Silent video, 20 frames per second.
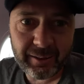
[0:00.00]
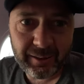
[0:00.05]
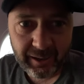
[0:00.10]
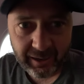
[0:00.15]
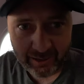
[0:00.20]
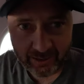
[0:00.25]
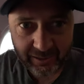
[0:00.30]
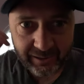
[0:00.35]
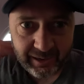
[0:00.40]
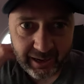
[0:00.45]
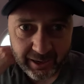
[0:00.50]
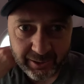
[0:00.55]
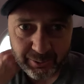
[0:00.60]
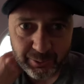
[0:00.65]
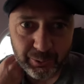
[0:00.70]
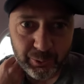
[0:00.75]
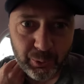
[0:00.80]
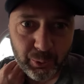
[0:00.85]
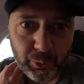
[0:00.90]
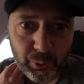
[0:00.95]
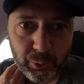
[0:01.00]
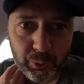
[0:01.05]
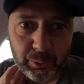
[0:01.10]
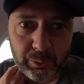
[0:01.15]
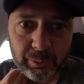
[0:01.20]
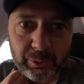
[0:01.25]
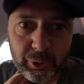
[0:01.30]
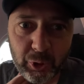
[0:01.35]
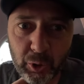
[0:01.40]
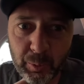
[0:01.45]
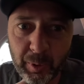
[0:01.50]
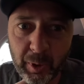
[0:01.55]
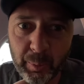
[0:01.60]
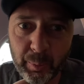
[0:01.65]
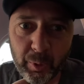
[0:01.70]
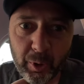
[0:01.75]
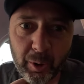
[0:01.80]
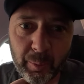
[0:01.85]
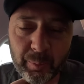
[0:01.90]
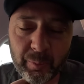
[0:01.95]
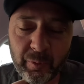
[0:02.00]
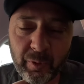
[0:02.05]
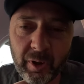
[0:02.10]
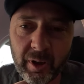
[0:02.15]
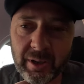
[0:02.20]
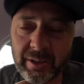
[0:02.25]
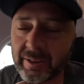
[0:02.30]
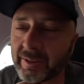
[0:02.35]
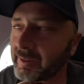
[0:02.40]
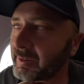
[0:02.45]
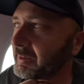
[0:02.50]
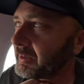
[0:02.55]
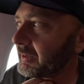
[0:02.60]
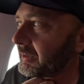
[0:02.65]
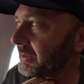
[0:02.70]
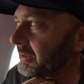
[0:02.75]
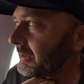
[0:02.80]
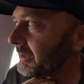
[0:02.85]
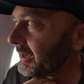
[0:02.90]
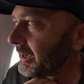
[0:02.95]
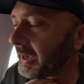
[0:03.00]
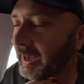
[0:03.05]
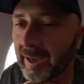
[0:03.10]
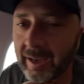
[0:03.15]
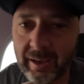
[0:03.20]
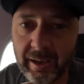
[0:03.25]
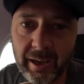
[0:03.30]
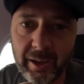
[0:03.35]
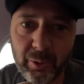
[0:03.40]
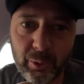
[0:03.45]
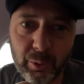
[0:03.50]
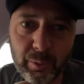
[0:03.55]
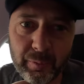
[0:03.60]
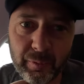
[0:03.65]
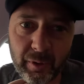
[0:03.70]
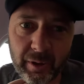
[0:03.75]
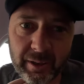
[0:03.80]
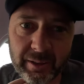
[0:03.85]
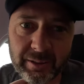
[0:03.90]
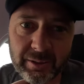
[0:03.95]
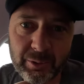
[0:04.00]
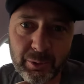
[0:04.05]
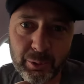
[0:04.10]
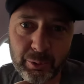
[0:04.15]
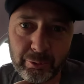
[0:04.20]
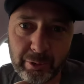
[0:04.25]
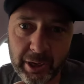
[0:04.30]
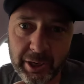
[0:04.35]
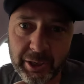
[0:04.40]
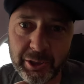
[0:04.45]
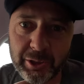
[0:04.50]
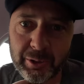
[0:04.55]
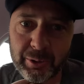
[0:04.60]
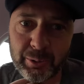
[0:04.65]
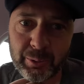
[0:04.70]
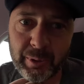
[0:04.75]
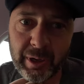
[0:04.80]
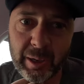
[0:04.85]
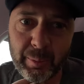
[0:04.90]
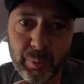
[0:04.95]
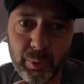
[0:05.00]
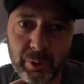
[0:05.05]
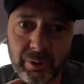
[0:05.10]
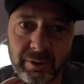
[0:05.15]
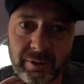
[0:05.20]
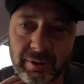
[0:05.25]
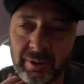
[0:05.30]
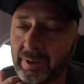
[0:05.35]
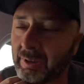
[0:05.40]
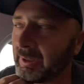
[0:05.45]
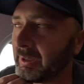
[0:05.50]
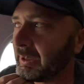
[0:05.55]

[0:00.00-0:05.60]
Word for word: They cancelled all turboprop flights uh, and all flights to regional airports